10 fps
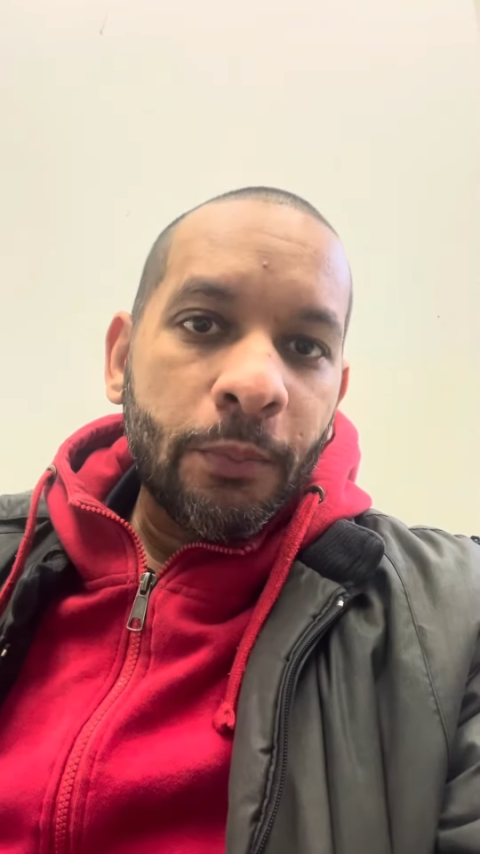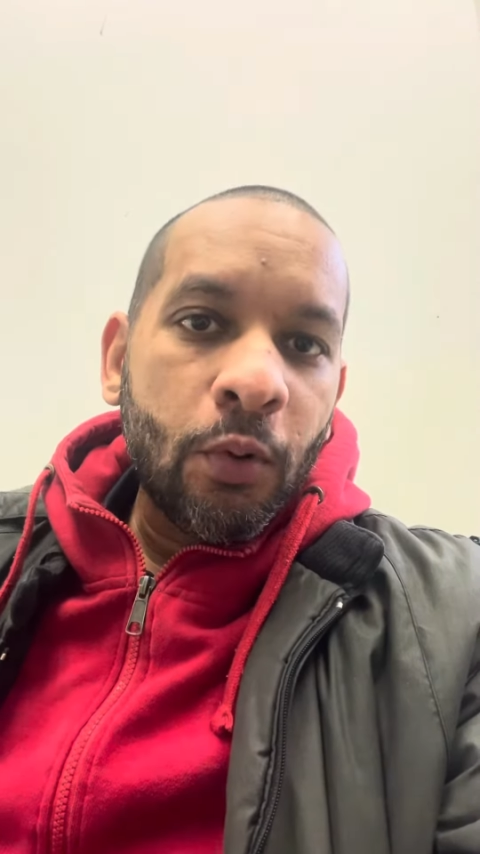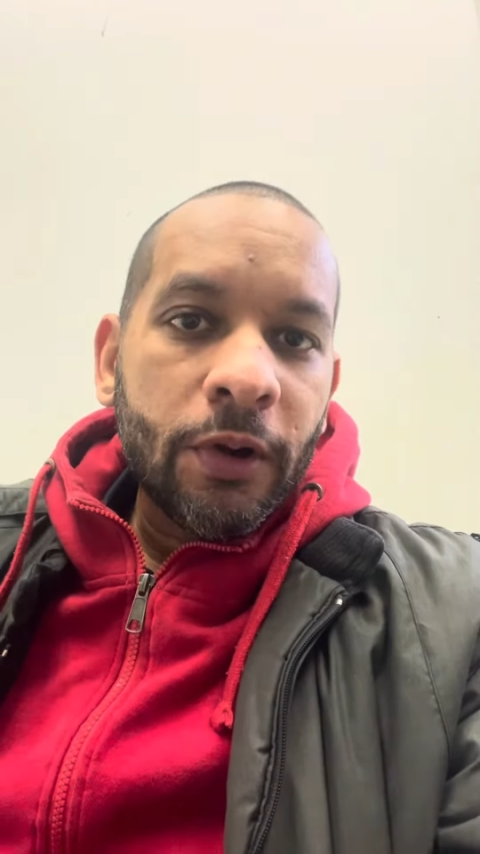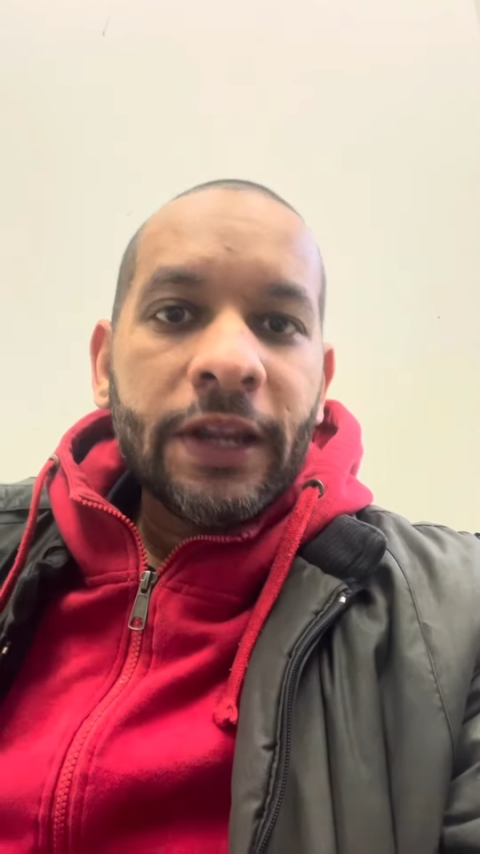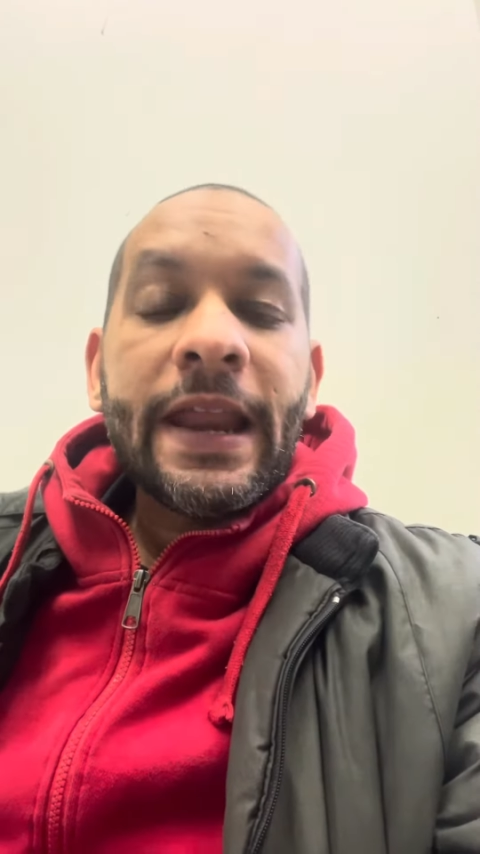
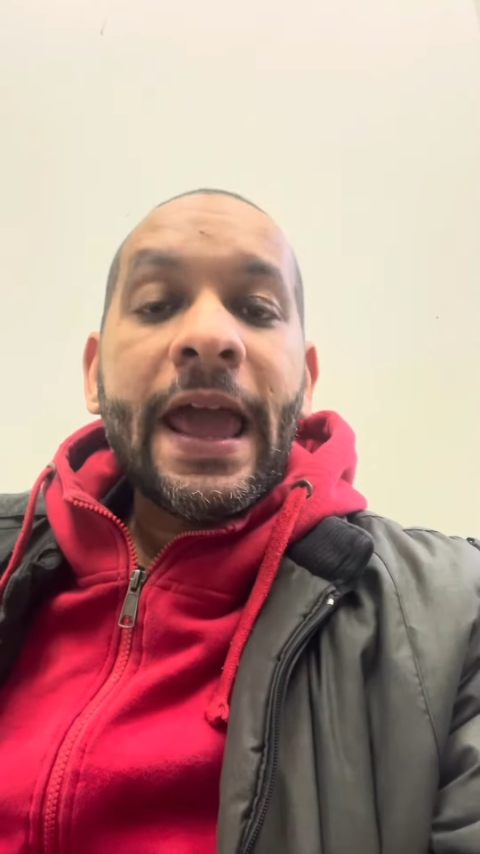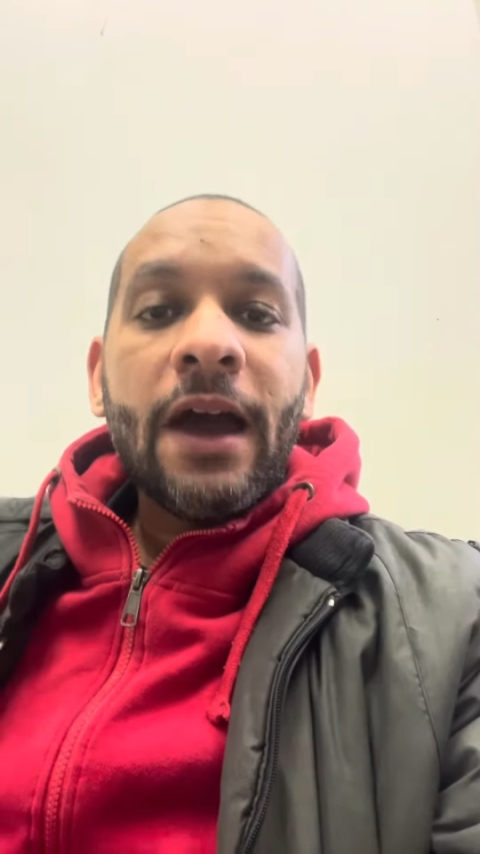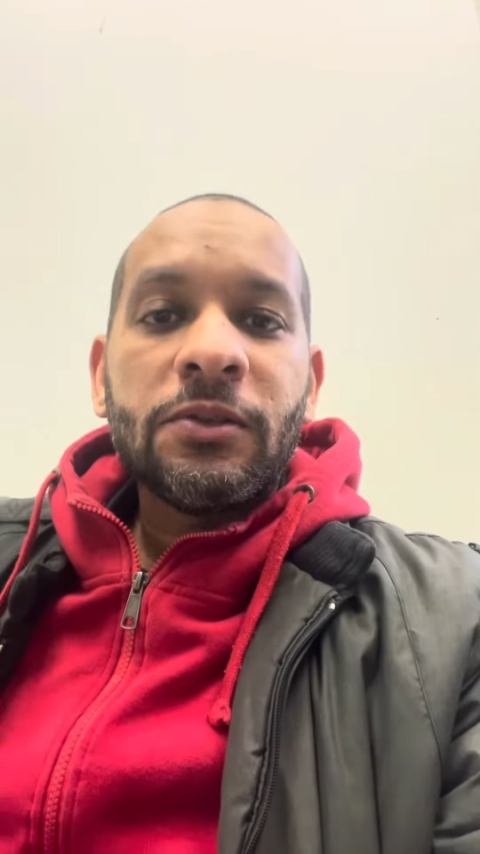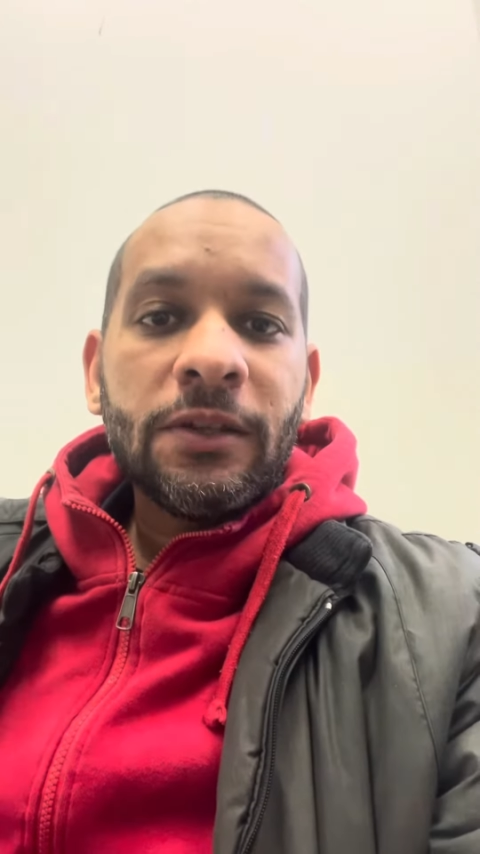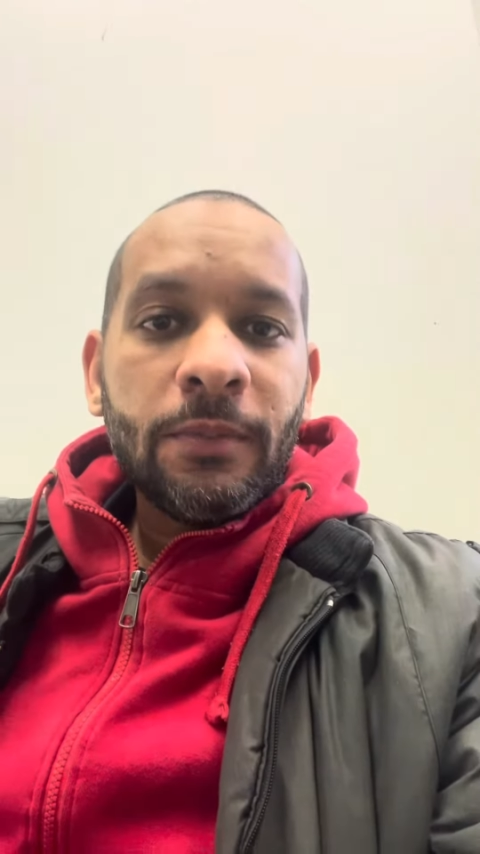porting
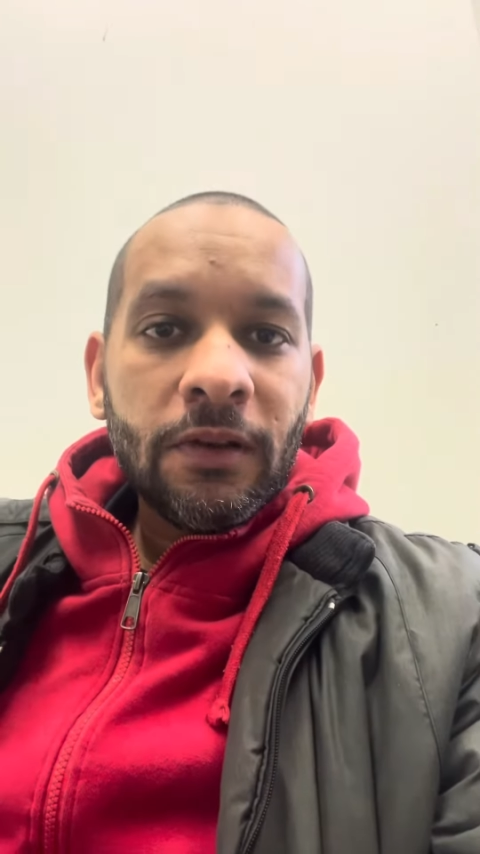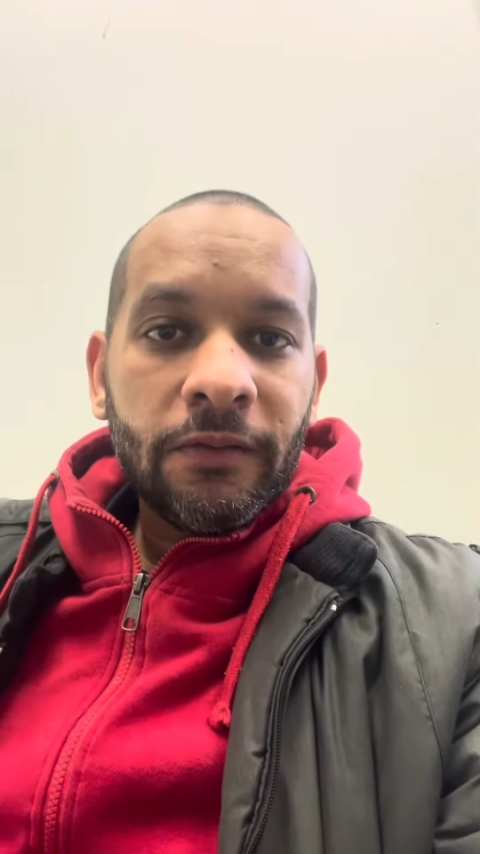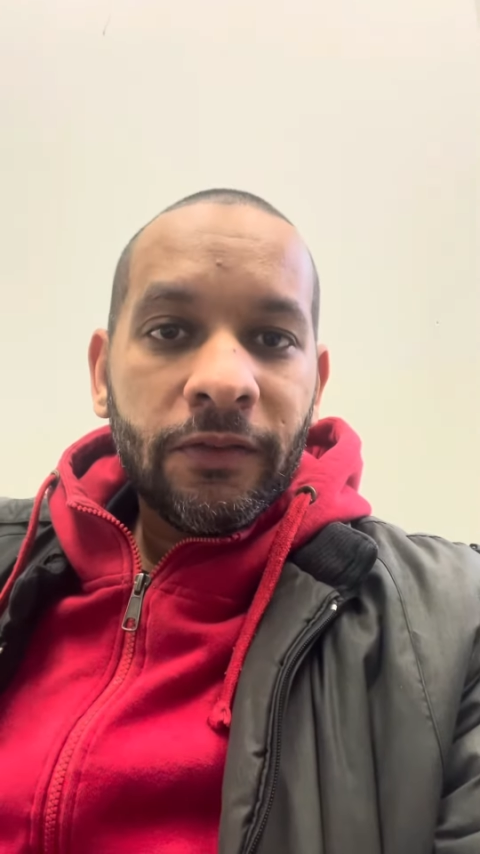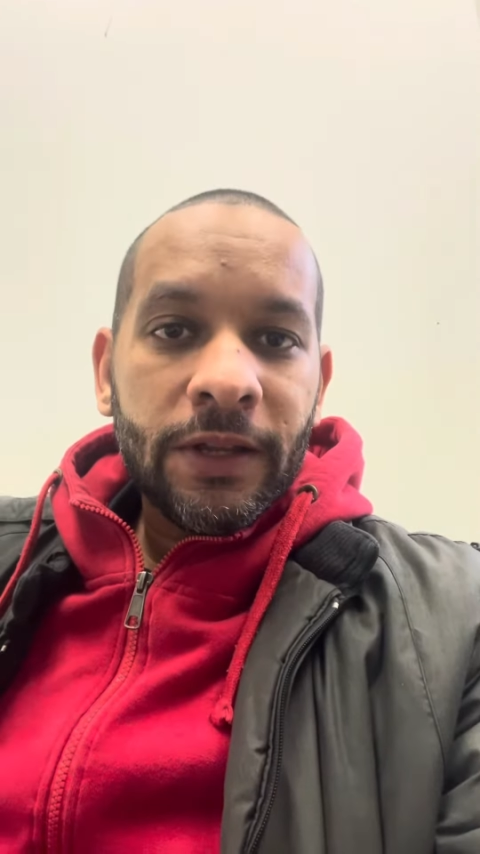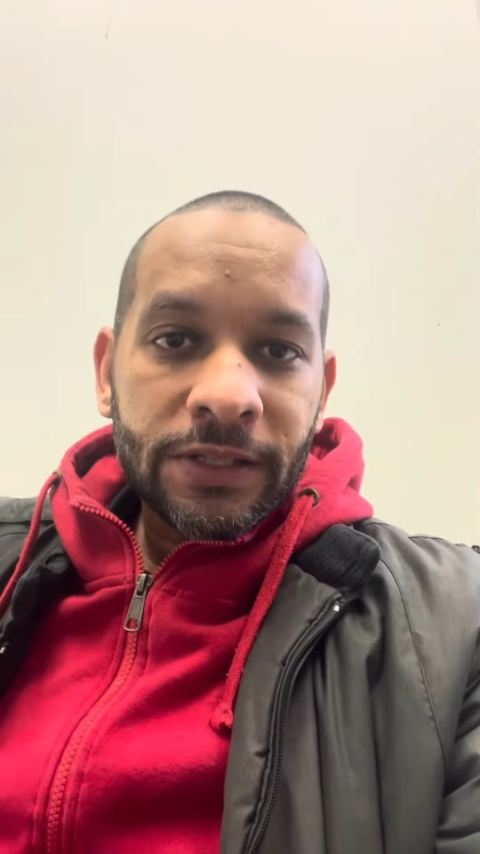housing
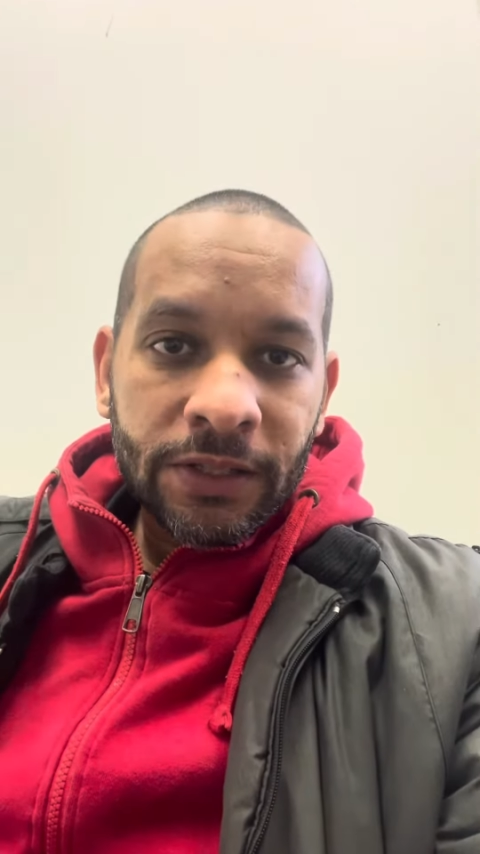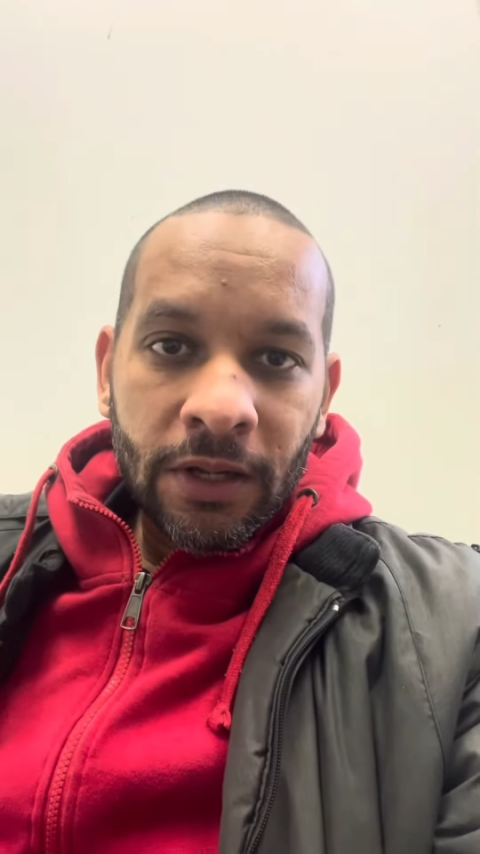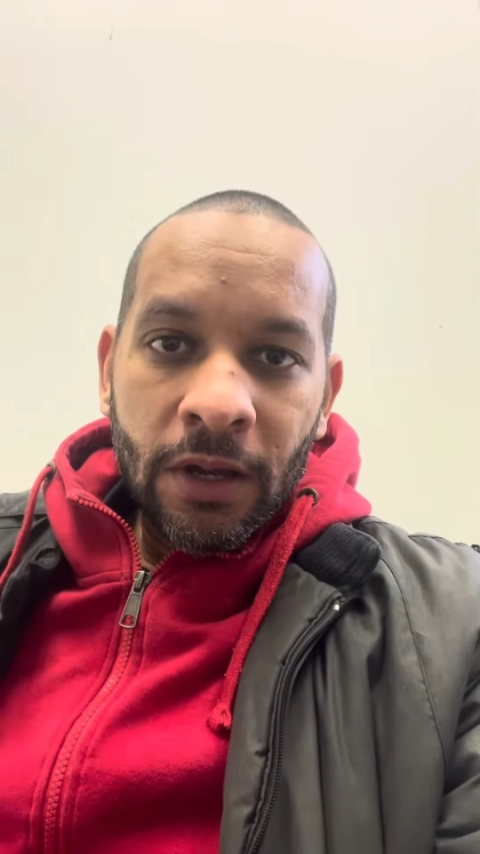benefits.